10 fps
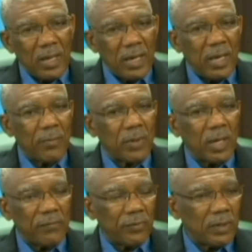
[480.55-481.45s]
I am
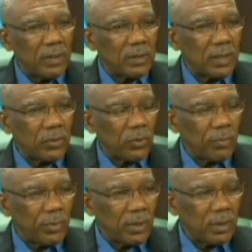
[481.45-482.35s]
confident that there
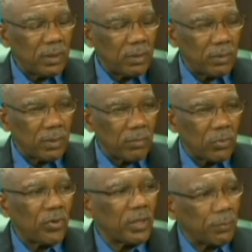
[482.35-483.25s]
will be
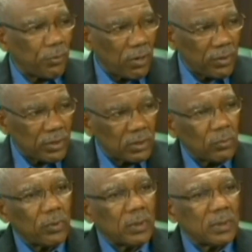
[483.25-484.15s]
greater progress
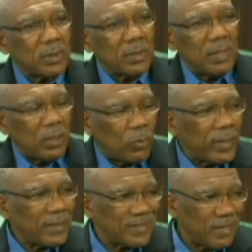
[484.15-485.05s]
towards
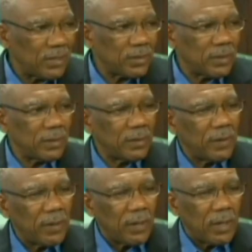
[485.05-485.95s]
equalization.
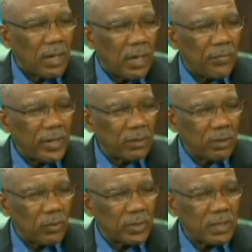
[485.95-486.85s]
Right
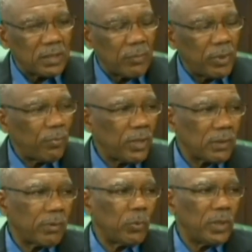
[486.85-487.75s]
now, it has not been
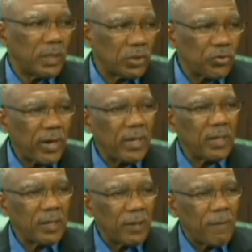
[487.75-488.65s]
possible. We did
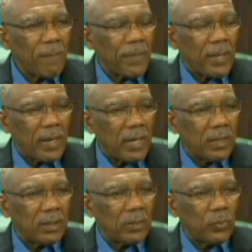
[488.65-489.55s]
try,
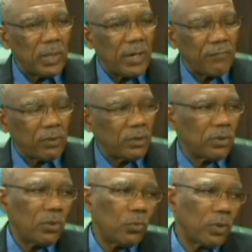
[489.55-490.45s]
and we have to
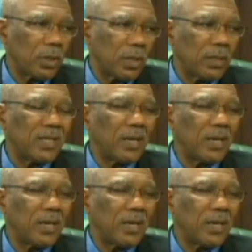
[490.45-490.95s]
continue working.